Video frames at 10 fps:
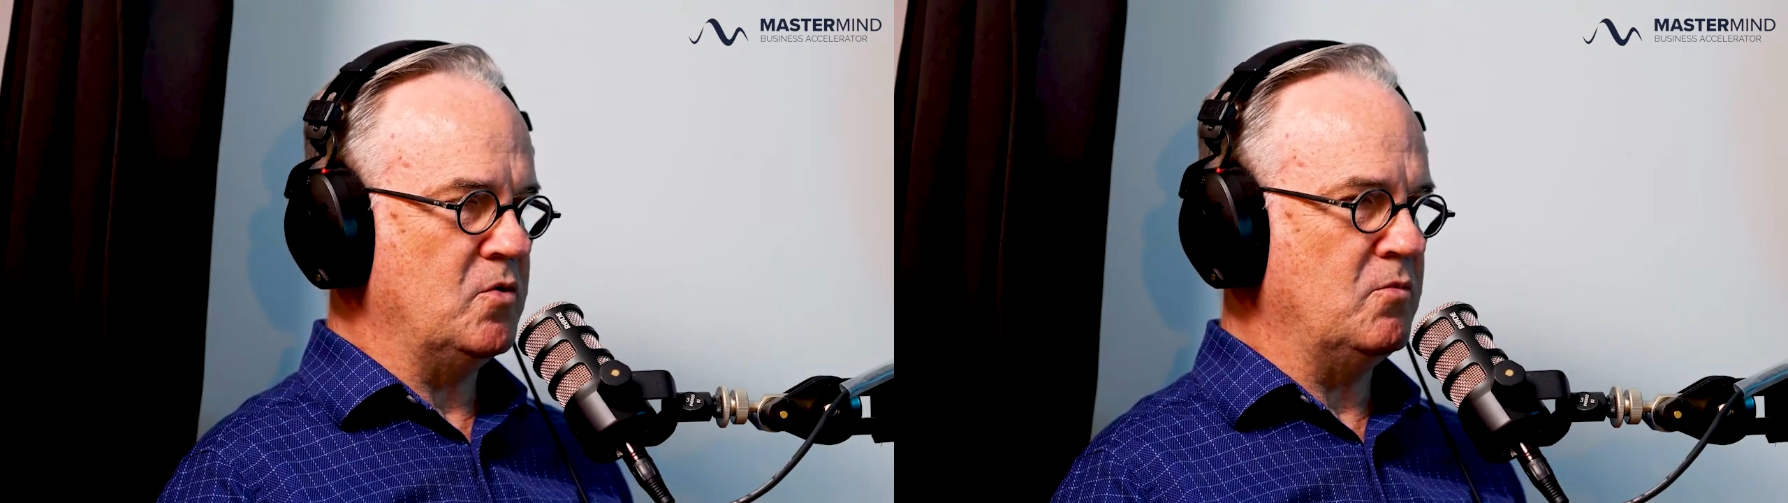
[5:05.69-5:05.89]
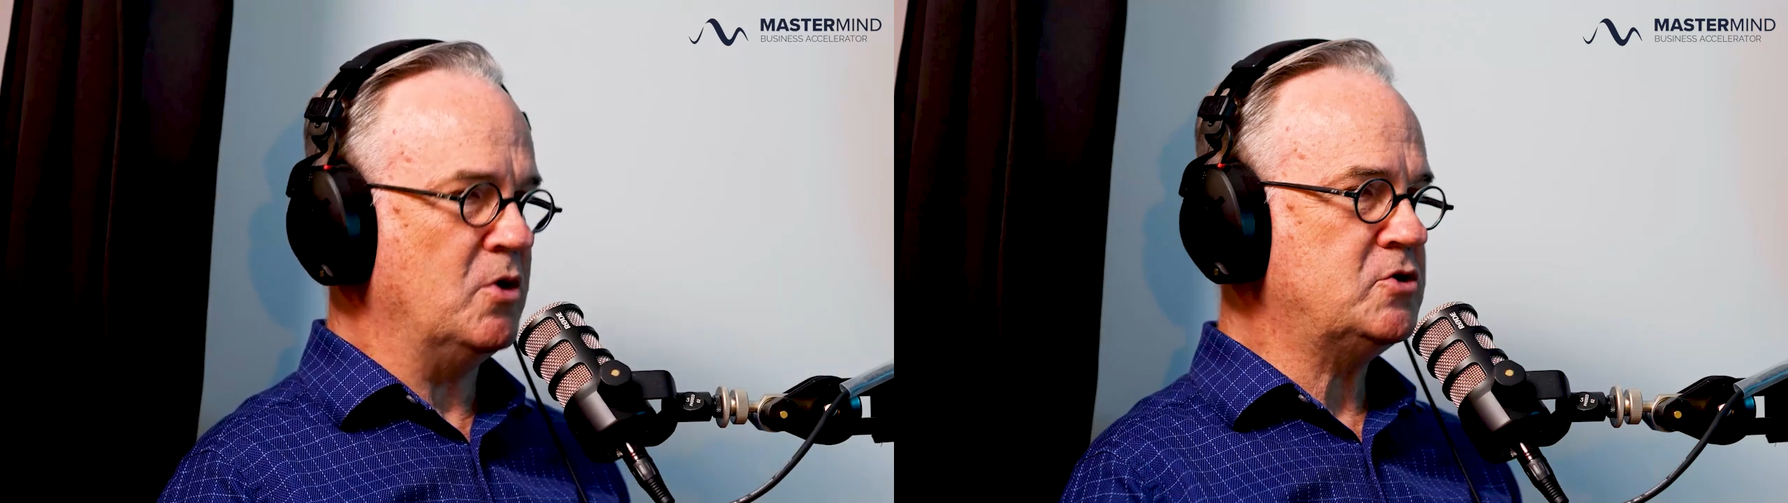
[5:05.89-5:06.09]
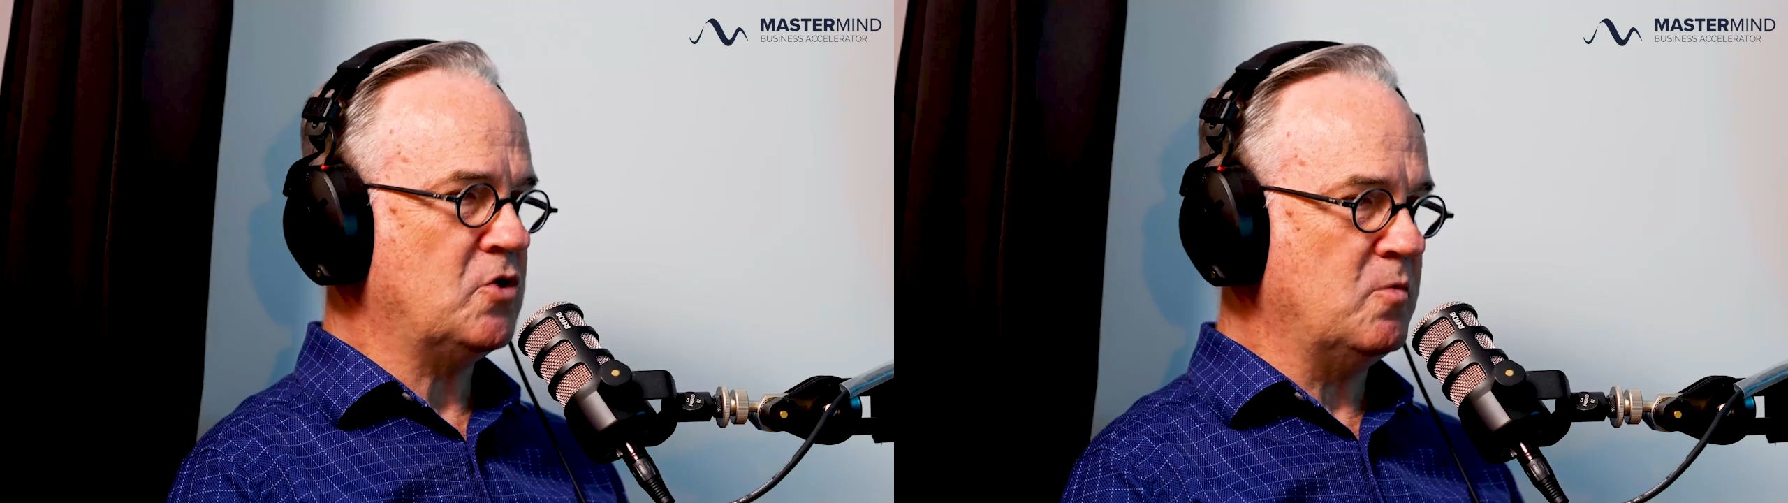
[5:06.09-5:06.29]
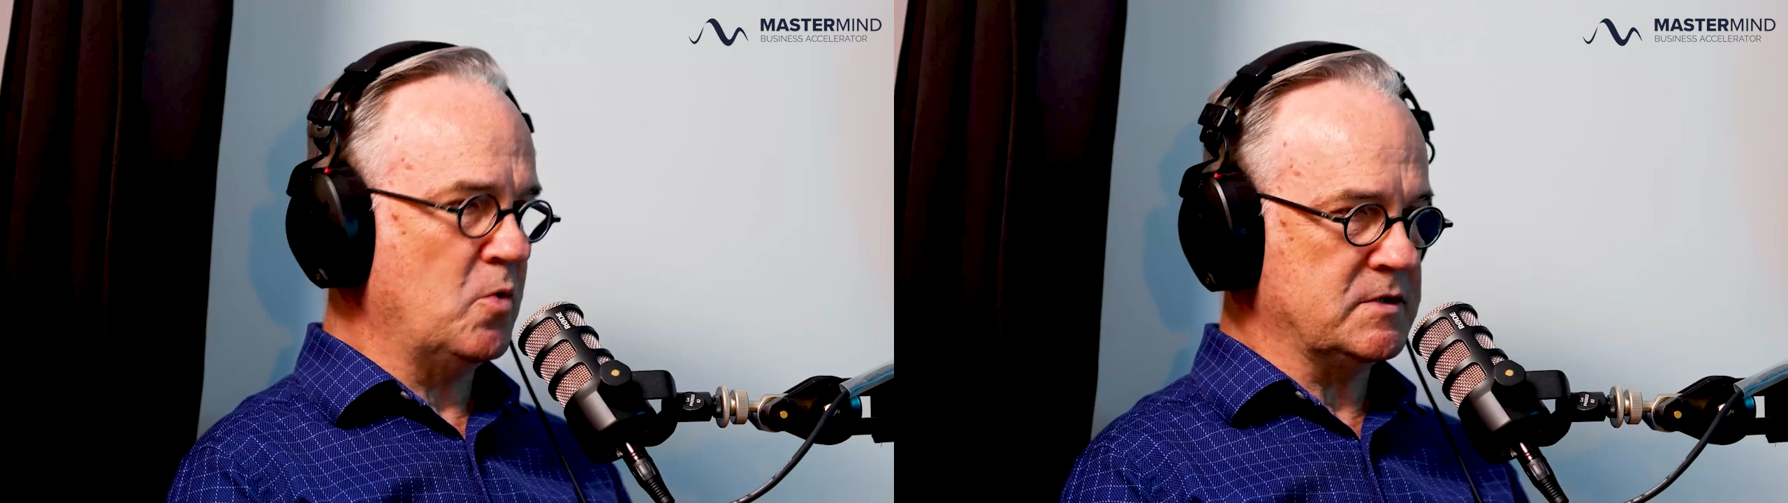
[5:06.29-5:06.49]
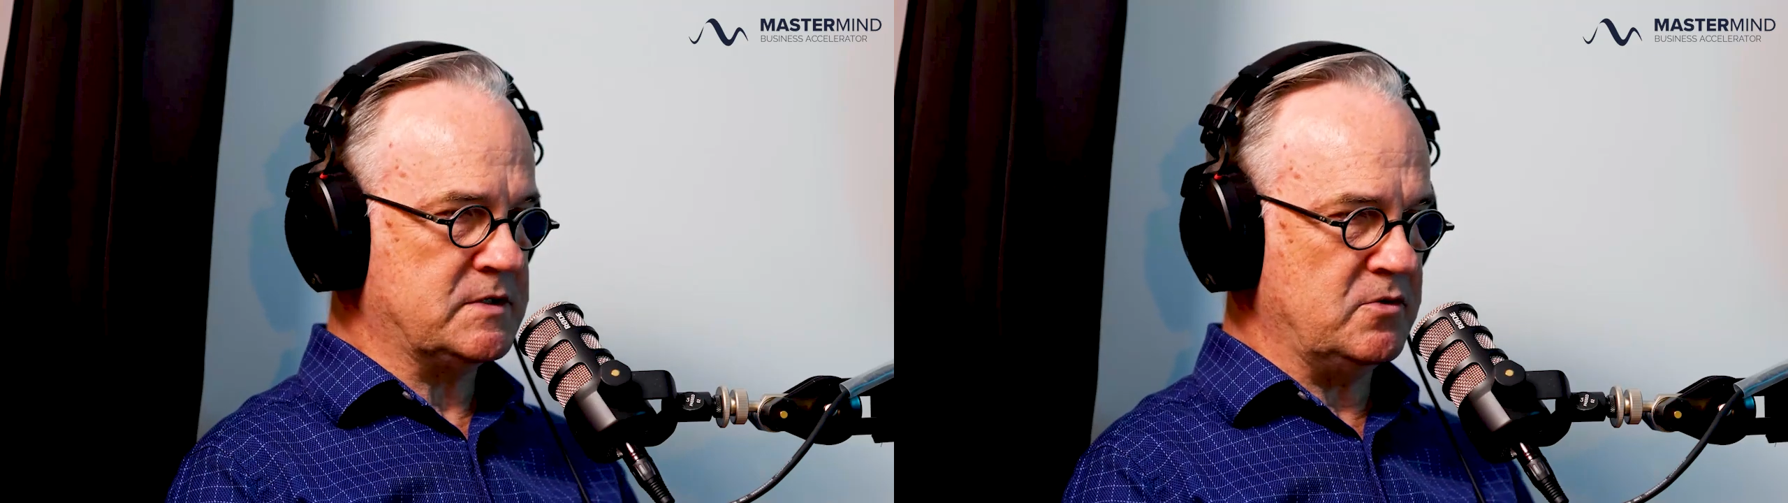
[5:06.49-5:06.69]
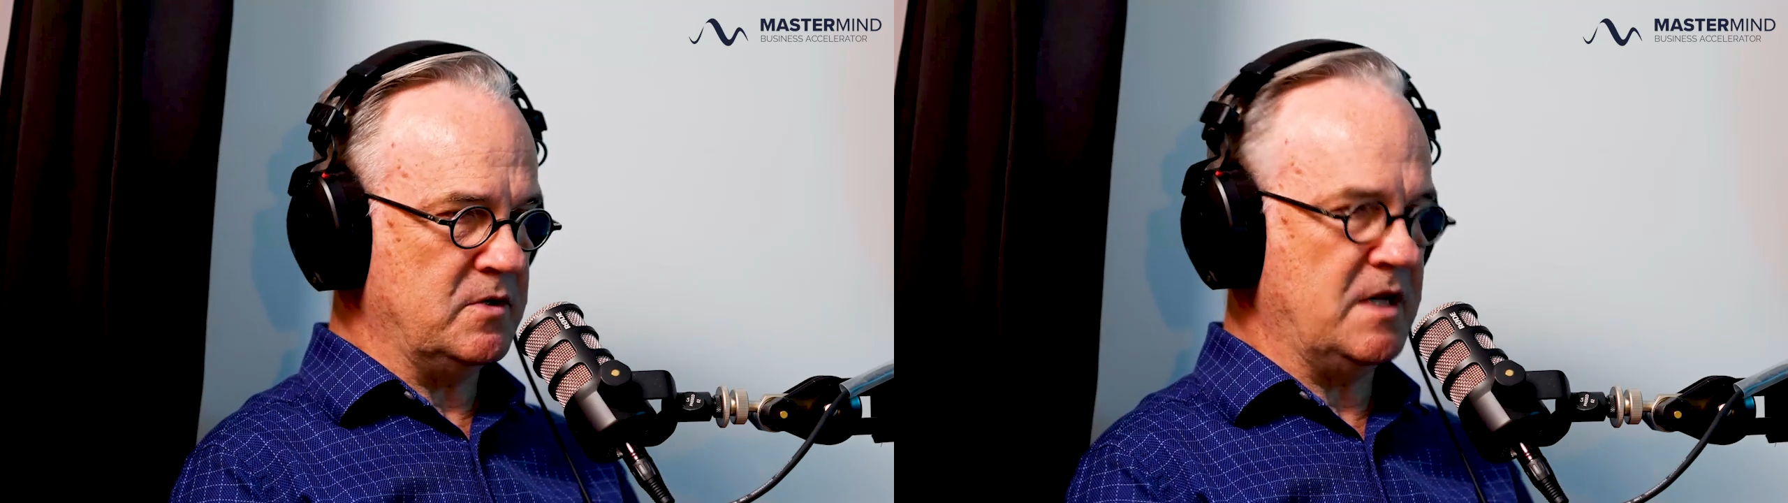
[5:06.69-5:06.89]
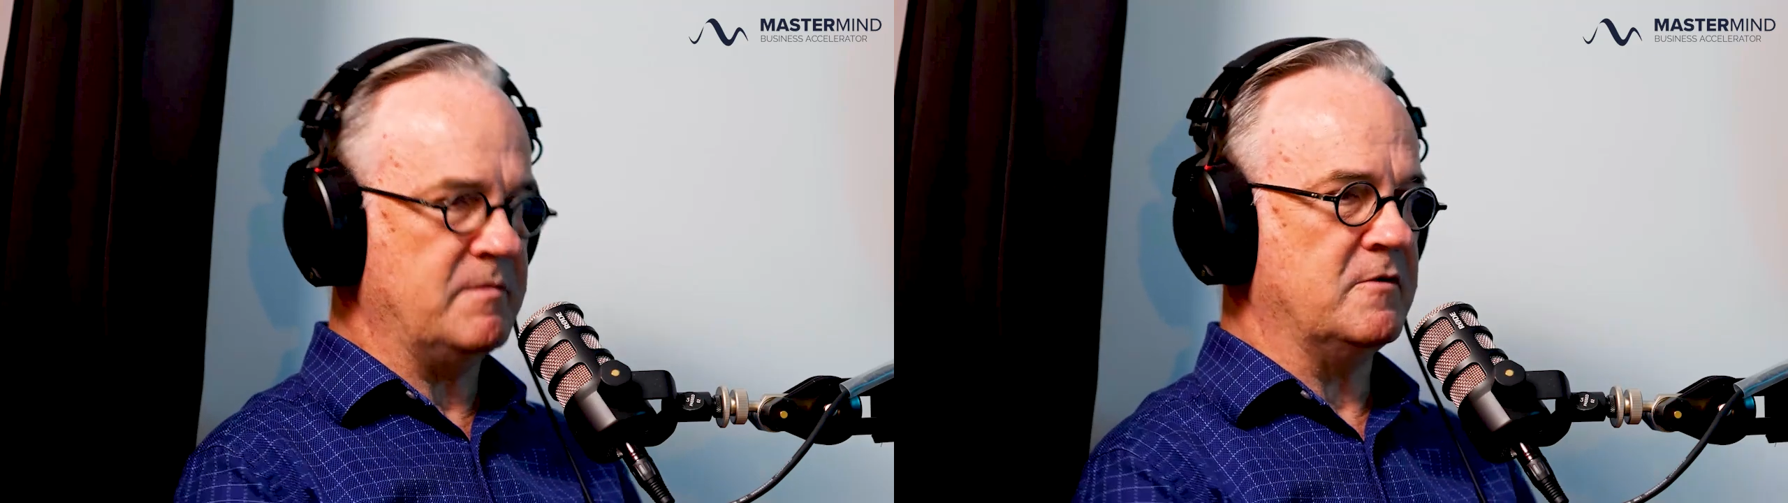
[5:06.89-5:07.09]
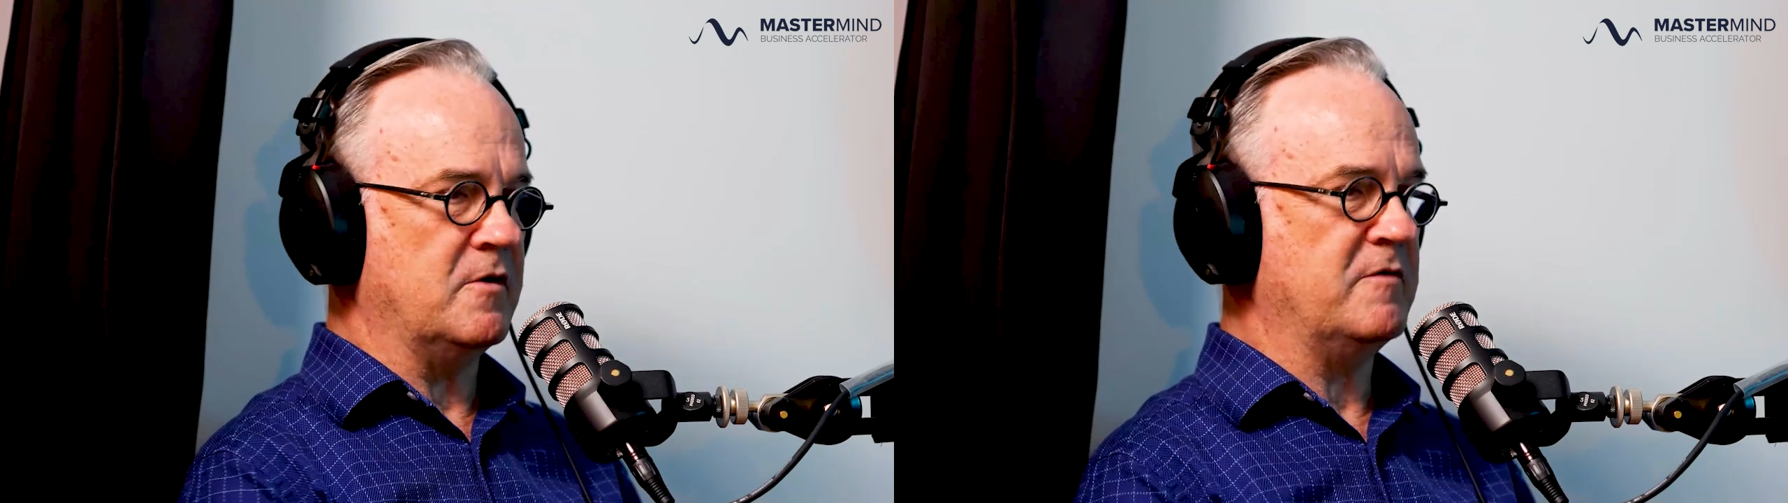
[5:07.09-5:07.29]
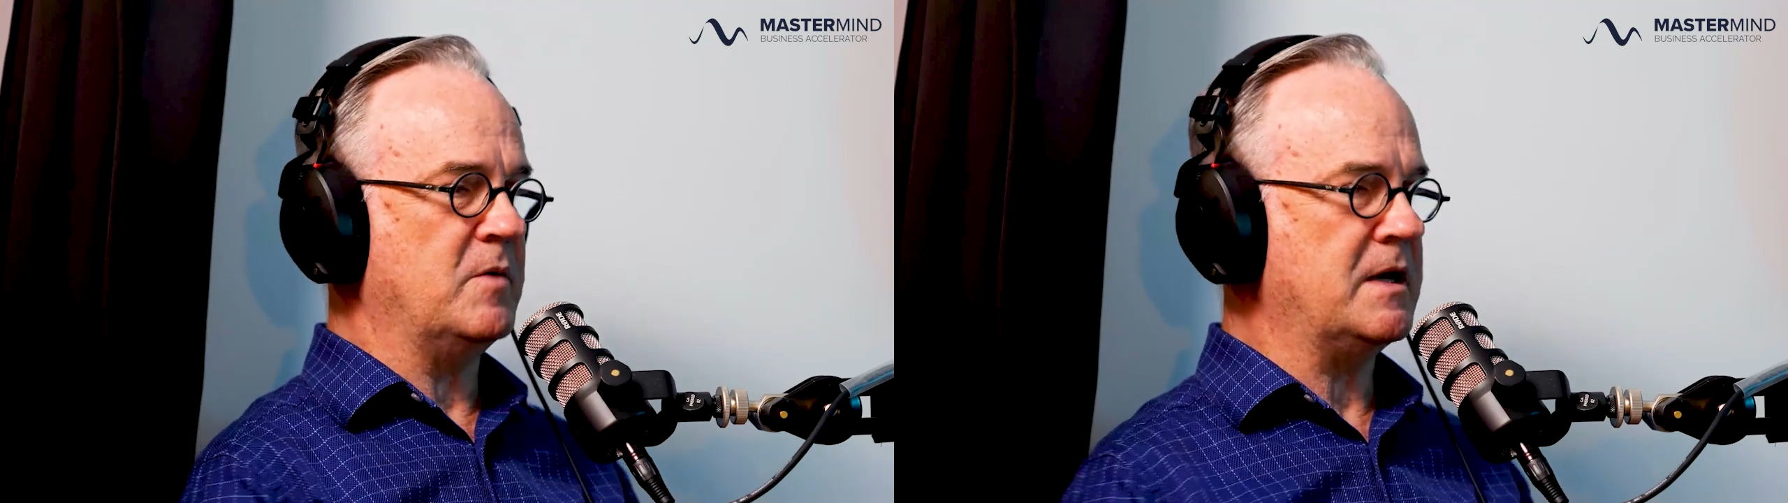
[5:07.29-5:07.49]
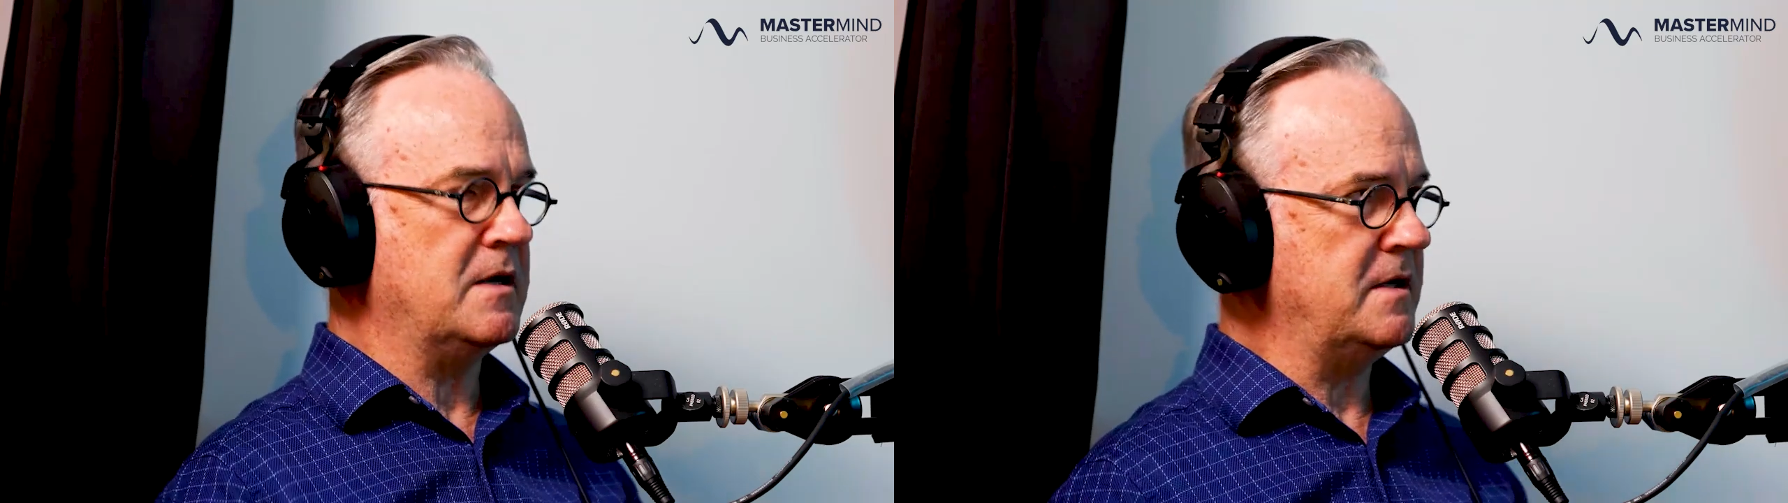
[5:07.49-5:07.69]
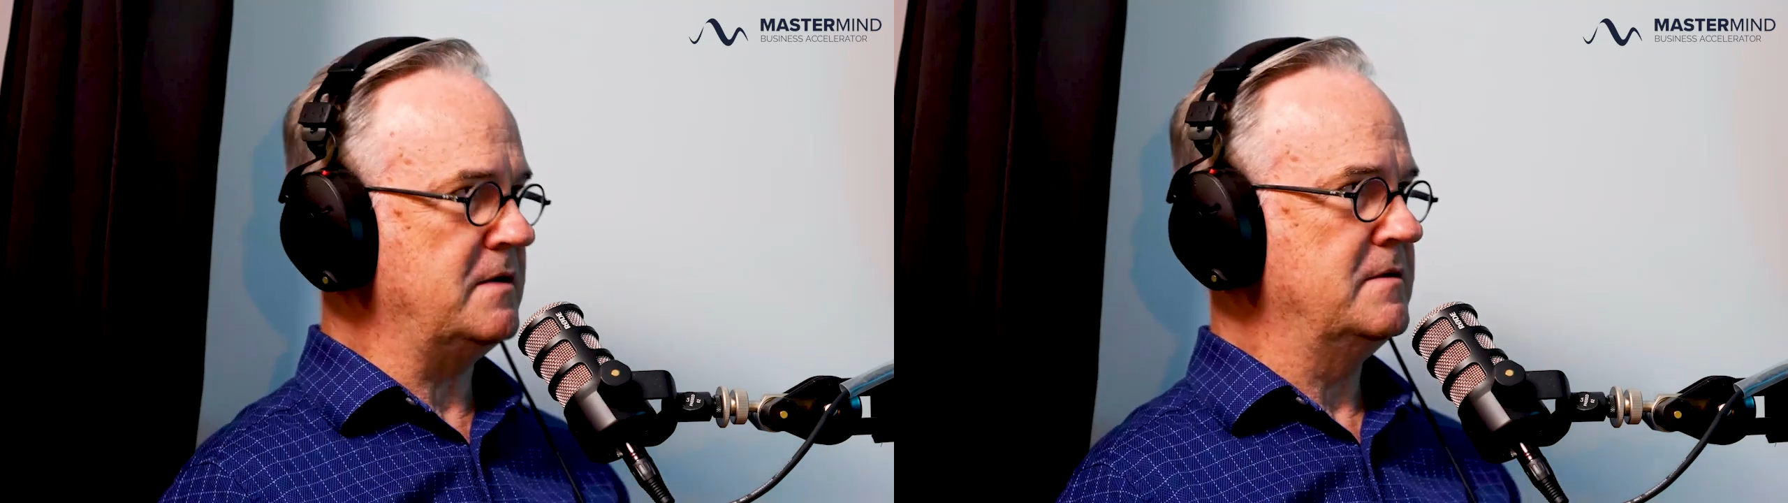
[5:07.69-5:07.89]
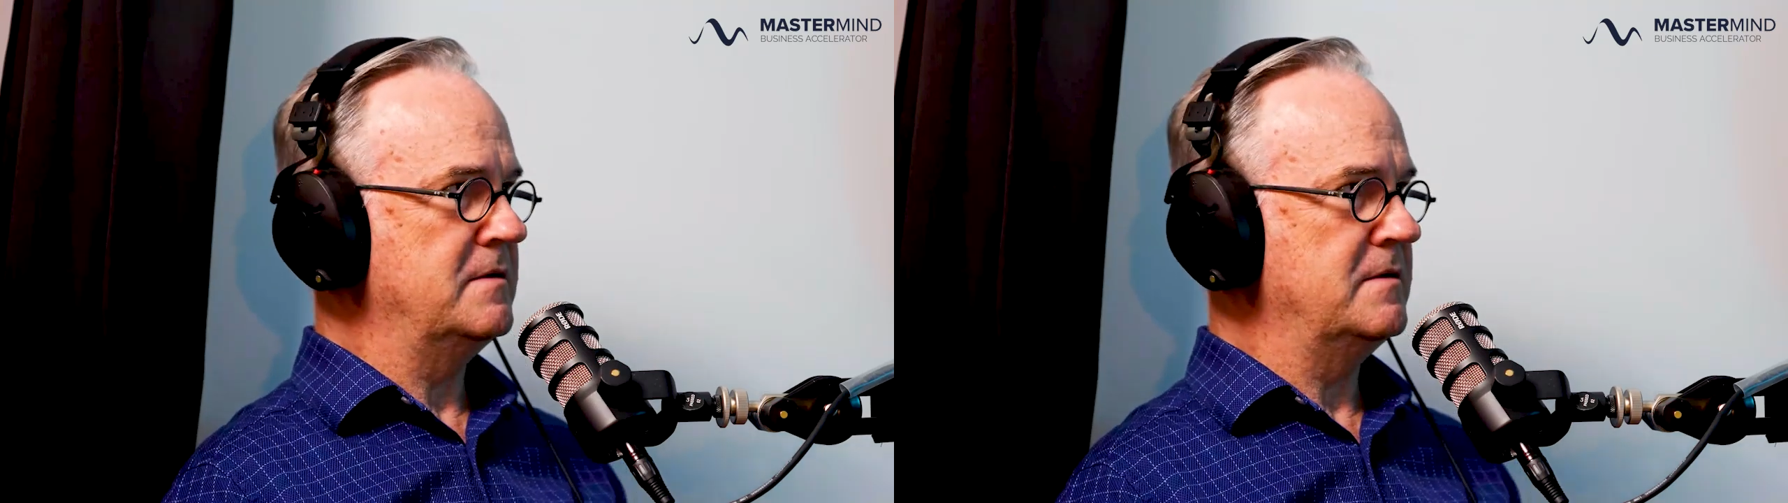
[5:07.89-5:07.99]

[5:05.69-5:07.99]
my job was to keep the driveway clean.